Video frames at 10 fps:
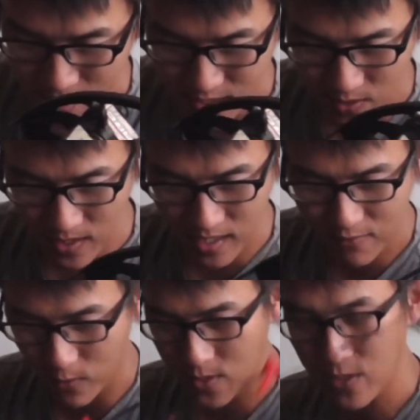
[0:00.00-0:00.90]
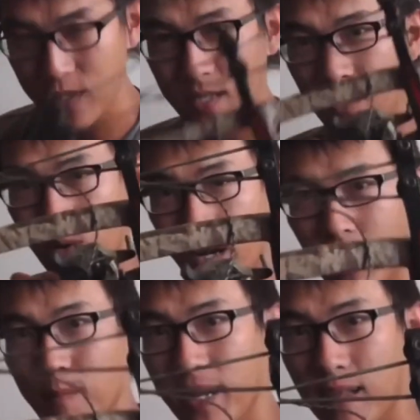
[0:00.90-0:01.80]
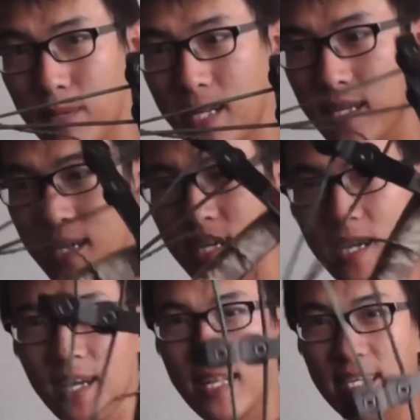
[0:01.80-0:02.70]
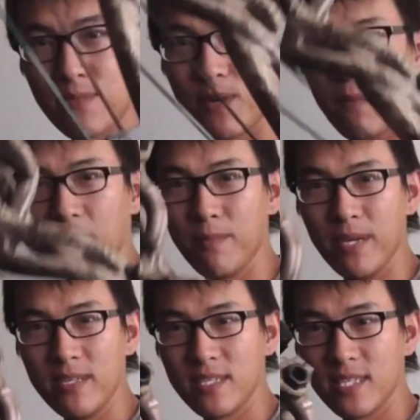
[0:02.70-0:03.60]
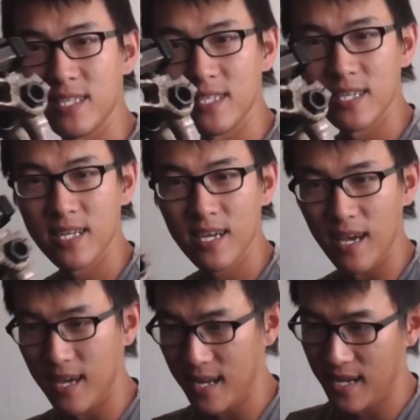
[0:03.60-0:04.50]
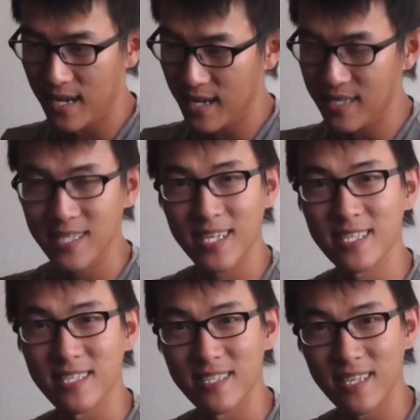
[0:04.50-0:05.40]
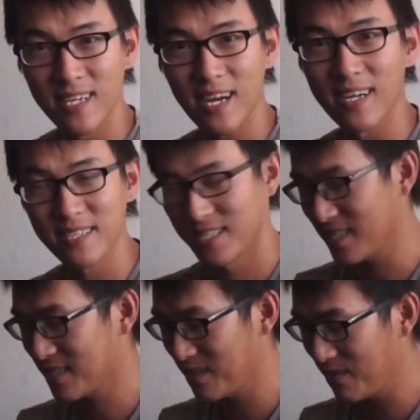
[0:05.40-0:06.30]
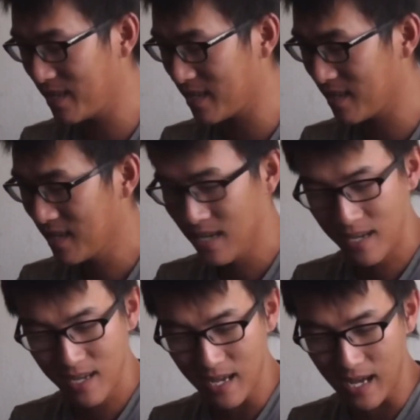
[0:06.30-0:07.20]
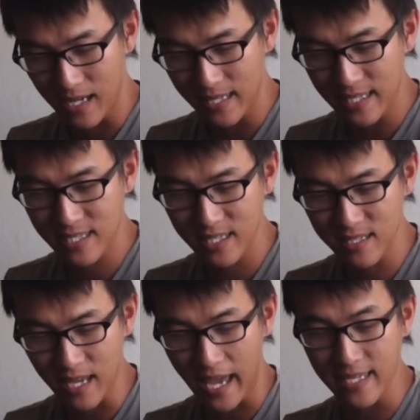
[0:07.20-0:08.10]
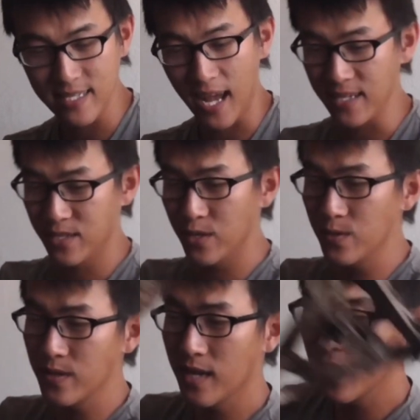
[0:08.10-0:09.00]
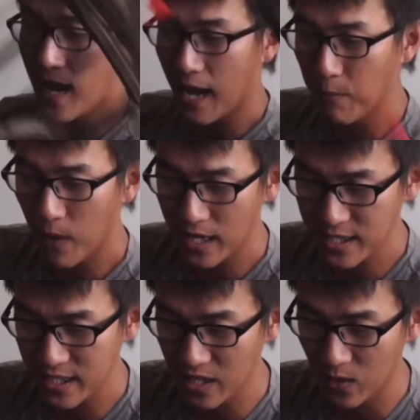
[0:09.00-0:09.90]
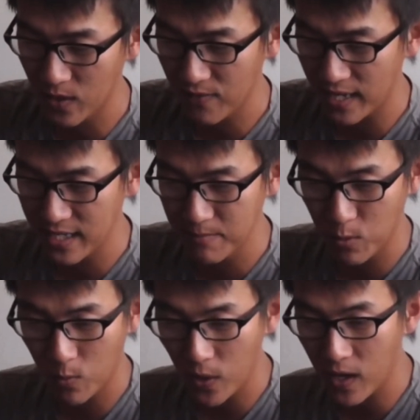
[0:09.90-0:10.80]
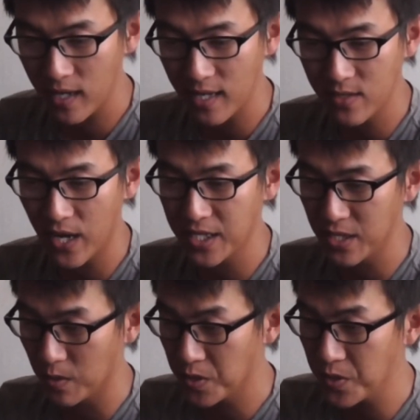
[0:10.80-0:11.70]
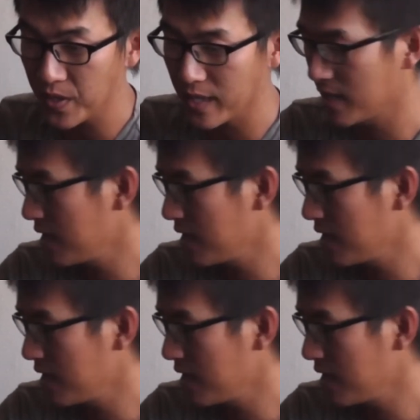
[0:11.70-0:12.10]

totally looking forward to using the Hoyt Carbon Element. That's what I'm going to be using this season. And as you can see, I just tuned it. That's just a slight tune. I won't actually know if I need more work on it until I actually go shoot it.